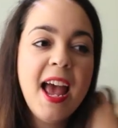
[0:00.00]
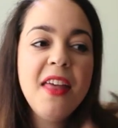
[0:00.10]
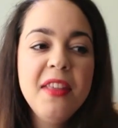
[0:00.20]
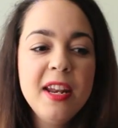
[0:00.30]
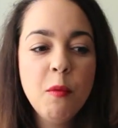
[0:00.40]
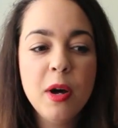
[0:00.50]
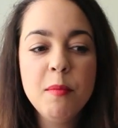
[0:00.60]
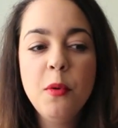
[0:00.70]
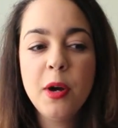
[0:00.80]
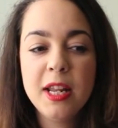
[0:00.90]
And then at
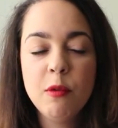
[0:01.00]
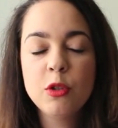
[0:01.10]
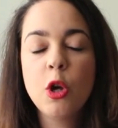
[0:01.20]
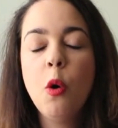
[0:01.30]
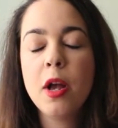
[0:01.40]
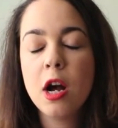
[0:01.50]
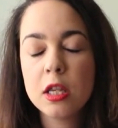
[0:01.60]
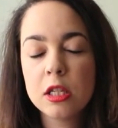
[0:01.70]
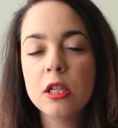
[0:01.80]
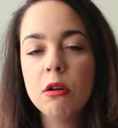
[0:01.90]
one point it was going
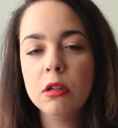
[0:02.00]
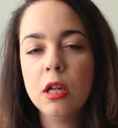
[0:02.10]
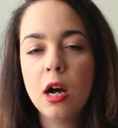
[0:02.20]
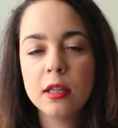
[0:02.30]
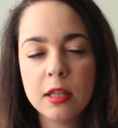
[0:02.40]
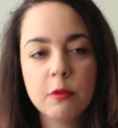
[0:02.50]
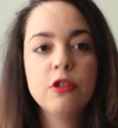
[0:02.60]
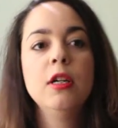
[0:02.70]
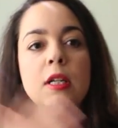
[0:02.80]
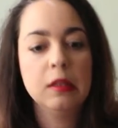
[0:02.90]
on so long that they were
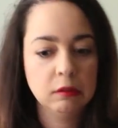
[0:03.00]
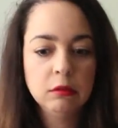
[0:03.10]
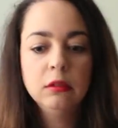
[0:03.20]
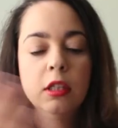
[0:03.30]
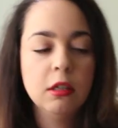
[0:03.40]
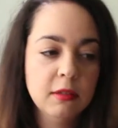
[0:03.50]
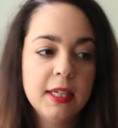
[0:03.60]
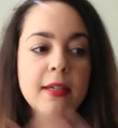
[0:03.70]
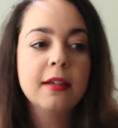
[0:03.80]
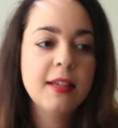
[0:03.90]
trying to, you know,
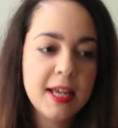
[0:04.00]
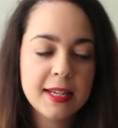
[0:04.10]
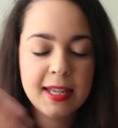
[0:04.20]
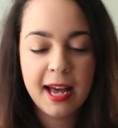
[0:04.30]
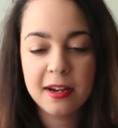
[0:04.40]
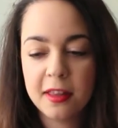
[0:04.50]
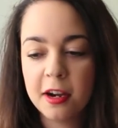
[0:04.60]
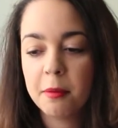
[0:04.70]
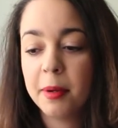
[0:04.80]
like get us out of there.